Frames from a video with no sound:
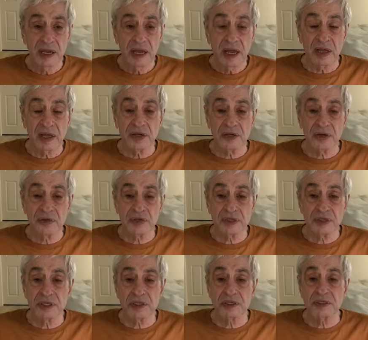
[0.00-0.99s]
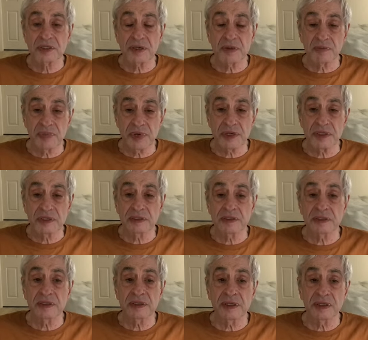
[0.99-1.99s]
and use it to
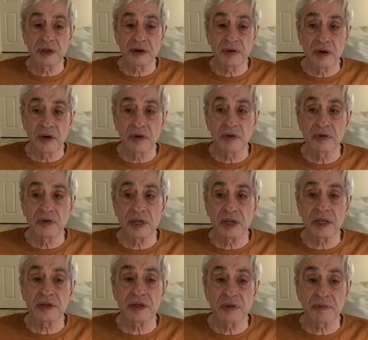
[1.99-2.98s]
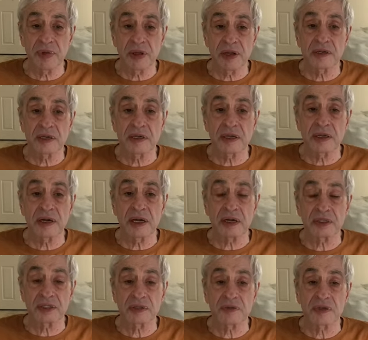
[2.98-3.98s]
build their own independent
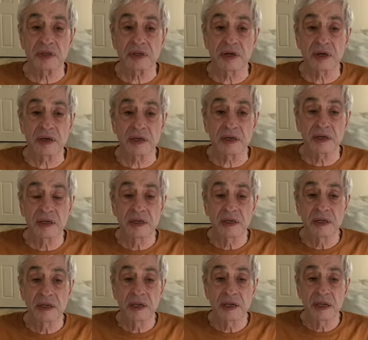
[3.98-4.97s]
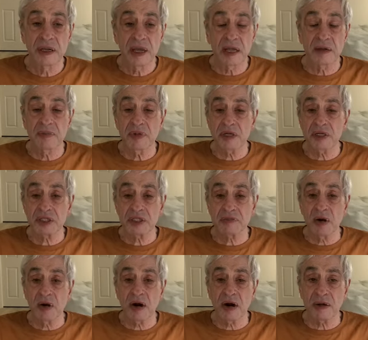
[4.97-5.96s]
connection with them and being
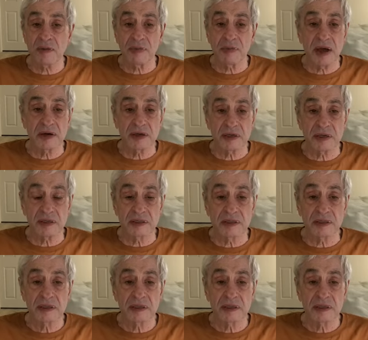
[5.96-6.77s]
smart about it.